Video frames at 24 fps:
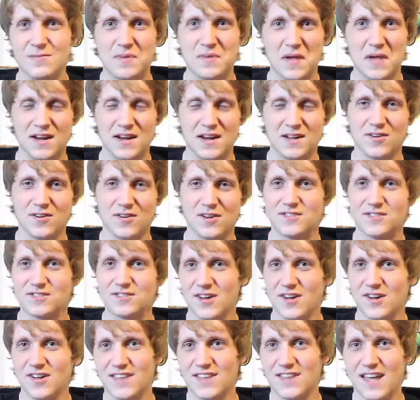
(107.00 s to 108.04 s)
Panic
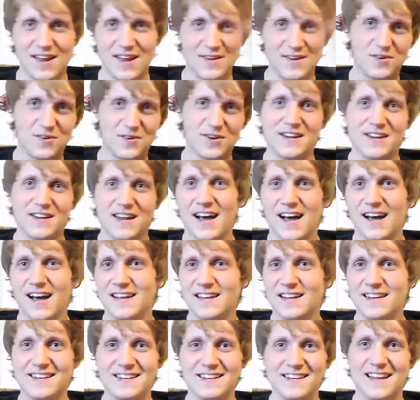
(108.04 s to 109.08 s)
Restaurant that and
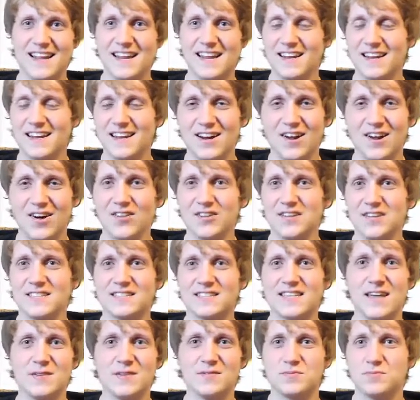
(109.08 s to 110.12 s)
whatnot, and all
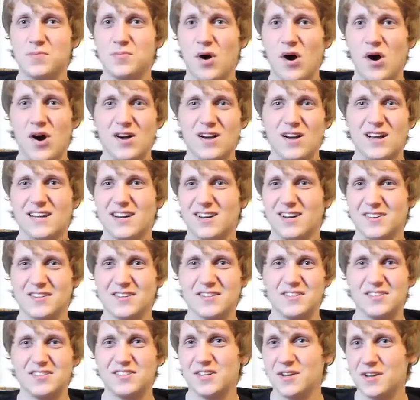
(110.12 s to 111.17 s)
these games, Bonk and all
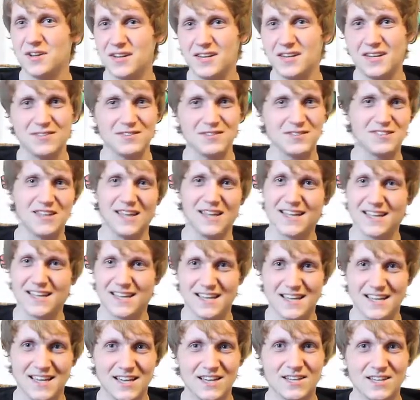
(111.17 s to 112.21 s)
this shit. It was like
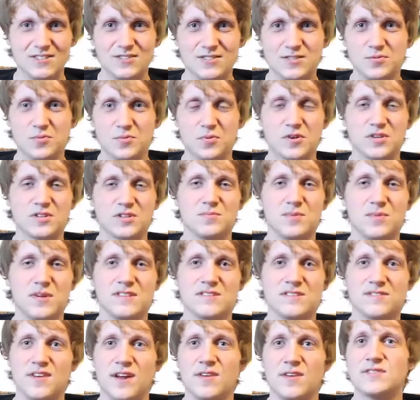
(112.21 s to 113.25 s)
super
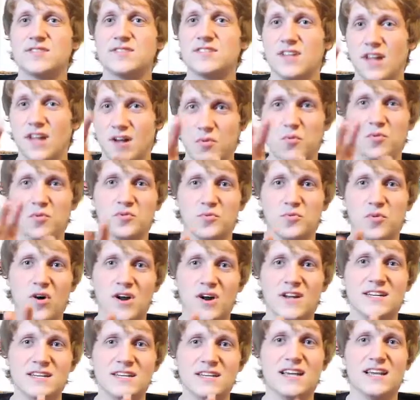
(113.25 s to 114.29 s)
expensive, and I was
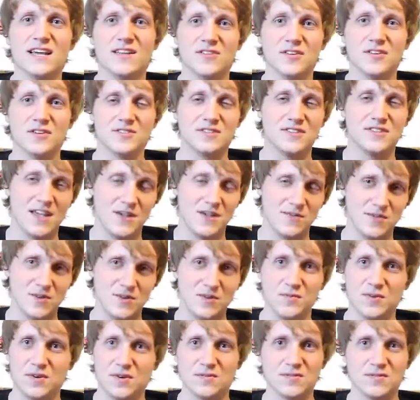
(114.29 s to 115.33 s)
wanting to get Little
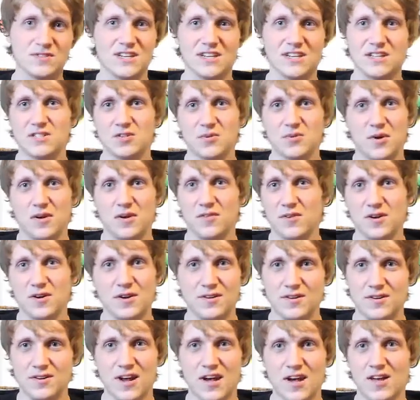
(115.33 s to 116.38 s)
Samson, but it was like
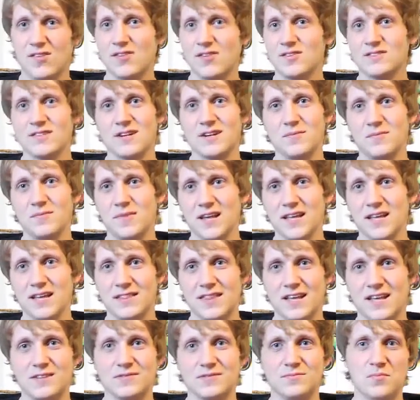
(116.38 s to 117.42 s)
$1,200, and I'm
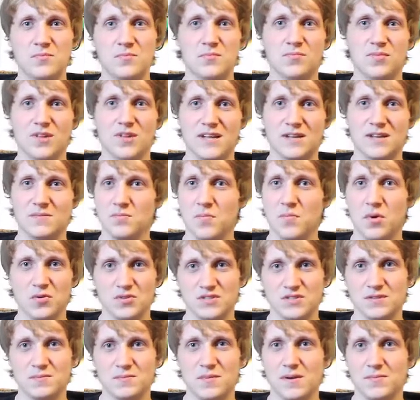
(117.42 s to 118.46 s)
like, that's like
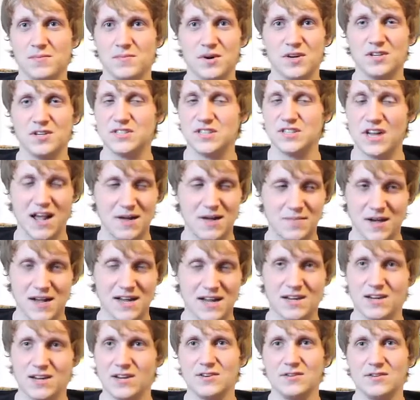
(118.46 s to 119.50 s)
most of my budget. I'm
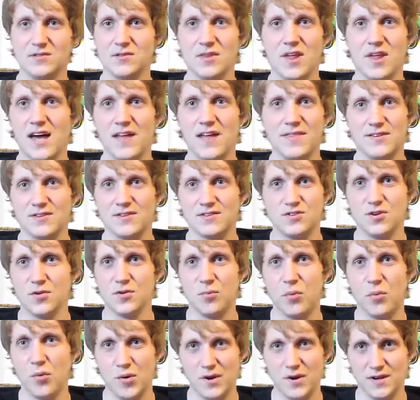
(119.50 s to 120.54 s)
not going to do that. There's no
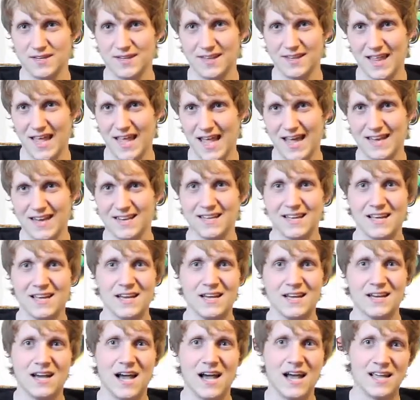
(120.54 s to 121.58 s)
point to that.
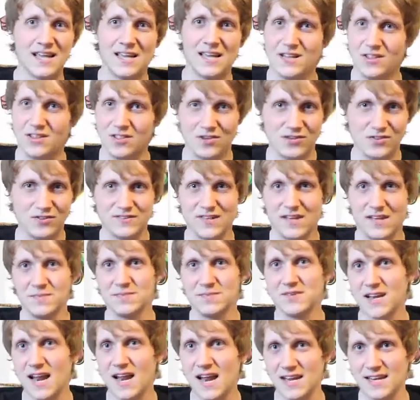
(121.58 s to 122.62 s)
I can get Little Samson